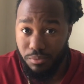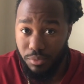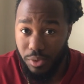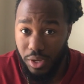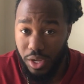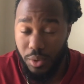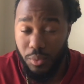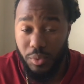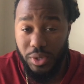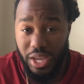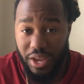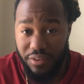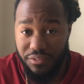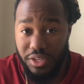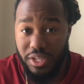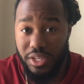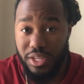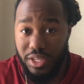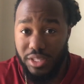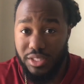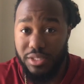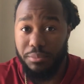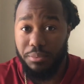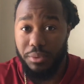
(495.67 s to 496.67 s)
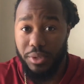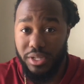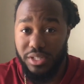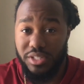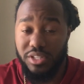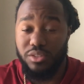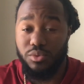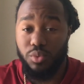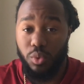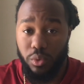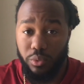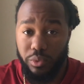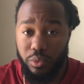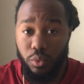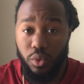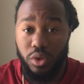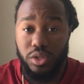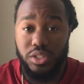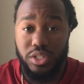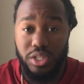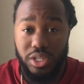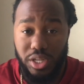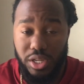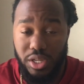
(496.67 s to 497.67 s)
So, guys, I
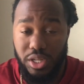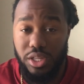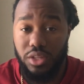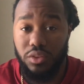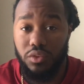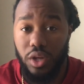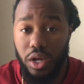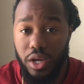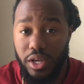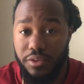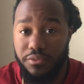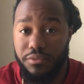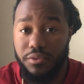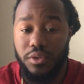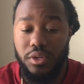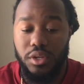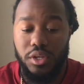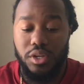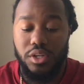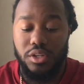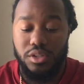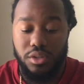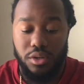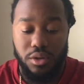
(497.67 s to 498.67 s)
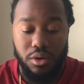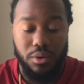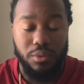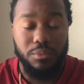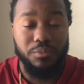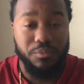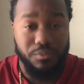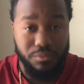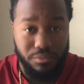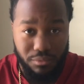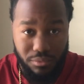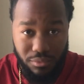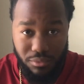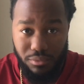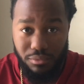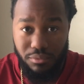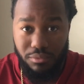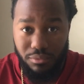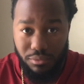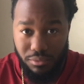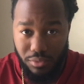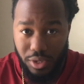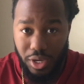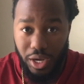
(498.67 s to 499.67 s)
work a job. I'm not fully
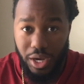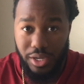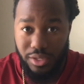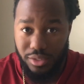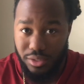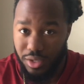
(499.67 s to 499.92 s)
focused.